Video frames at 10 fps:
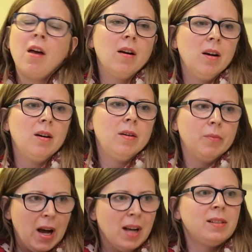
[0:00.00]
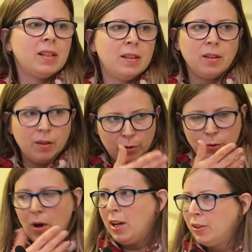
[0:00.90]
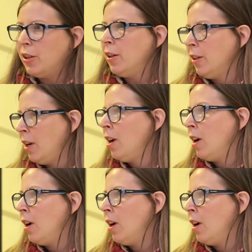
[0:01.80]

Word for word: asked to other